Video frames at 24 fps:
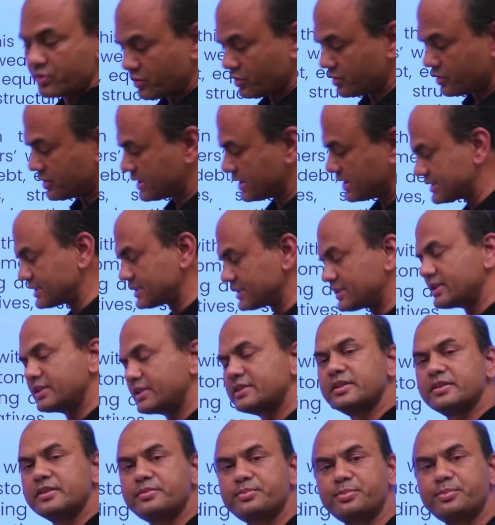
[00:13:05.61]
this is a
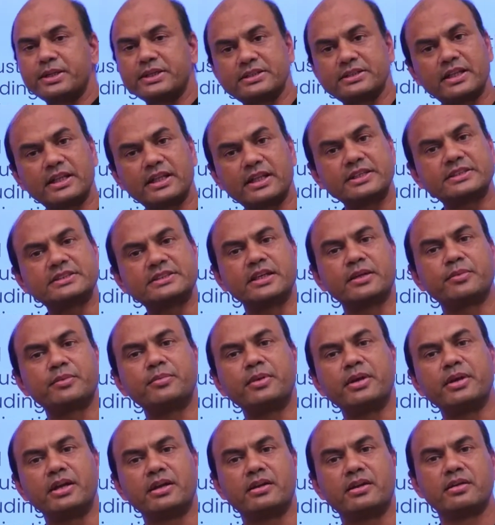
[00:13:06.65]
specialized
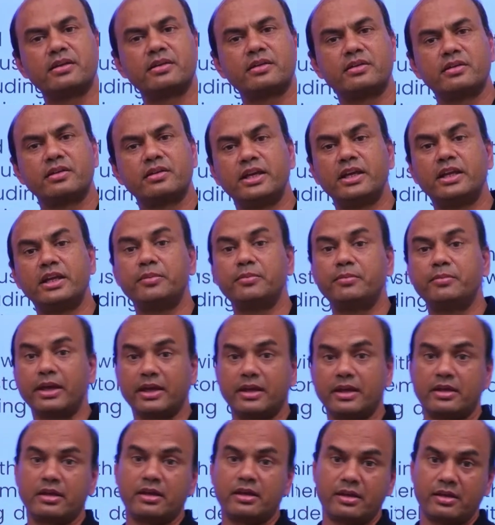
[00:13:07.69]
segment in
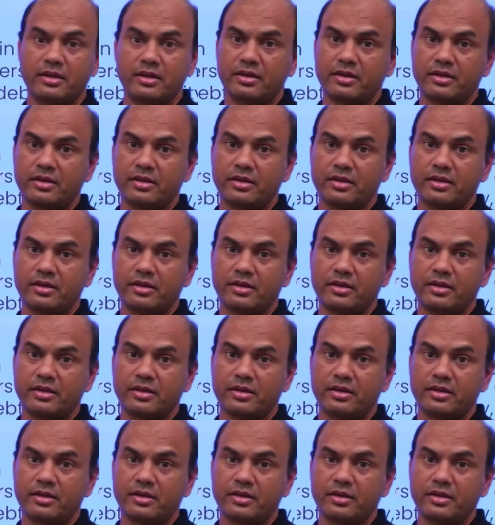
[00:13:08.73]
banking.